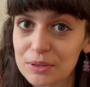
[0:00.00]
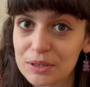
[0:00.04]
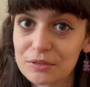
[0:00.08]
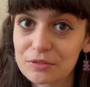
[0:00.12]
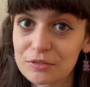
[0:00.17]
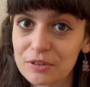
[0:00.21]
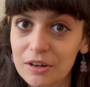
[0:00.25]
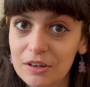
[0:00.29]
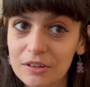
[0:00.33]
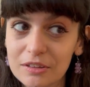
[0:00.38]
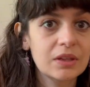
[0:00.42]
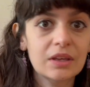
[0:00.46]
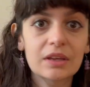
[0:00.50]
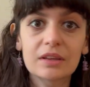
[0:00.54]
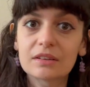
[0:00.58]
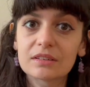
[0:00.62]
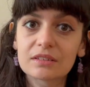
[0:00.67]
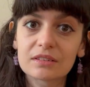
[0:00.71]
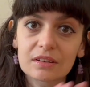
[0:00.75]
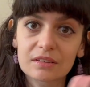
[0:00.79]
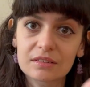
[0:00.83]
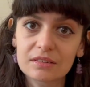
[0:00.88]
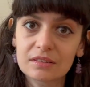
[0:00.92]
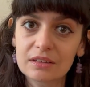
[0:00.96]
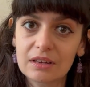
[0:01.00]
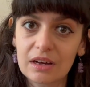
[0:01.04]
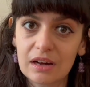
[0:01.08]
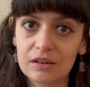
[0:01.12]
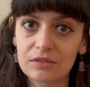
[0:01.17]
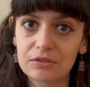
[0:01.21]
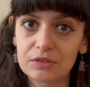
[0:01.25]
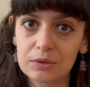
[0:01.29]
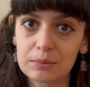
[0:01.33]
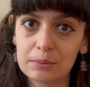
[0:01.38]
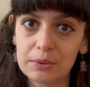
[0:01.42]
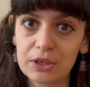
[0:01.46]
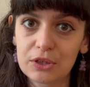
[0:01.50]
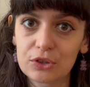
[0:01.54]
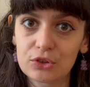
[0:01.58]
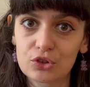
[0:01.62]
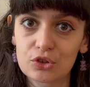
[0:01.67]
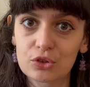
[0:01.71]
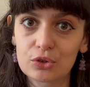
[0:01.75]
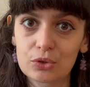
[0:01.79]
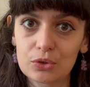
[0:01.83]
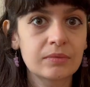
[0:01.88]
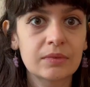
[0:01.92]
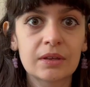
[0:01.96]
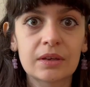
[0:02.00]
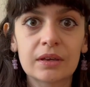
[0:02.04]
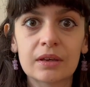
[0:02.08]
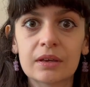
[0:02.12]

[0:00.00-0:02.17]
fun. It doesn't have to be a chore.